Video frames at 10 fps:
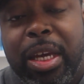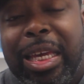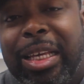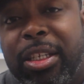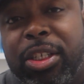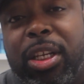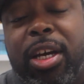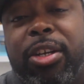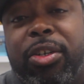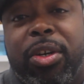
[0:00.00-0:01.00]
English
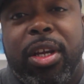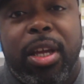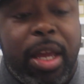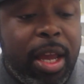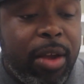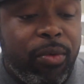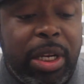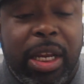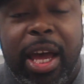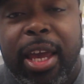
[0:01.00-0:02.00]
Laundry, and
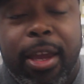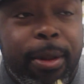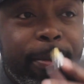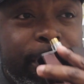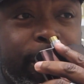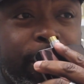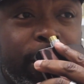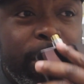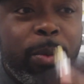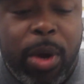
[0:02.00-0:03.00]
really liking
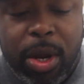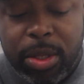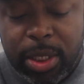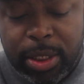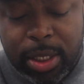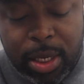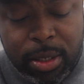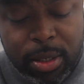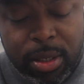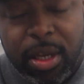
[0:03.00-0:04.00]
wearing this
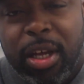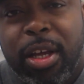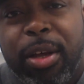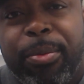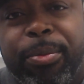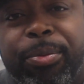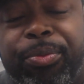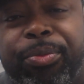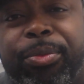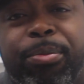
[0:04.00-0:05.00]
scent.
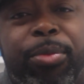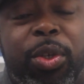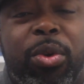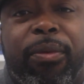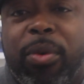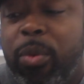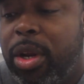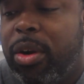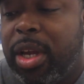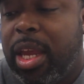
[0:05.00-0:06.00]
Suited for
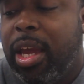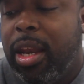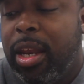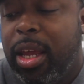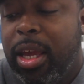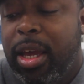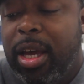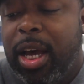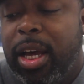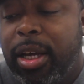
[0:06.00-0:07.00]
winter again.
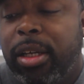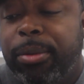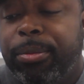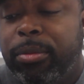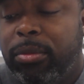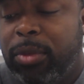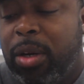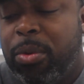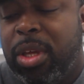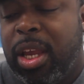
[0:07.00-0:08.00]
I
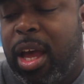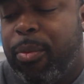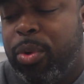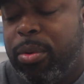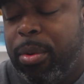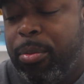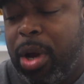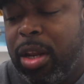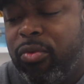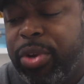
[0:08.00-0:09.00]
don't think I would
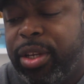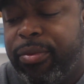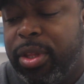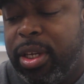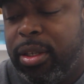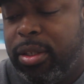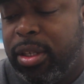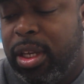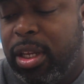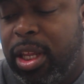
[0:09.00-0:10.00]
probably reach for this
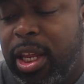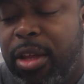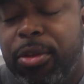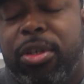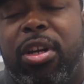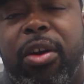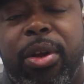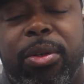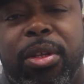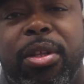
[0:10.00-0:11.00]
in any other
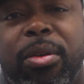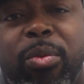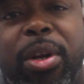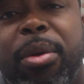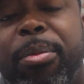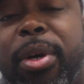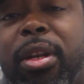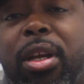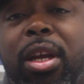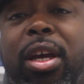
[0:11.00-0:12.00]
scenarios other than winter, but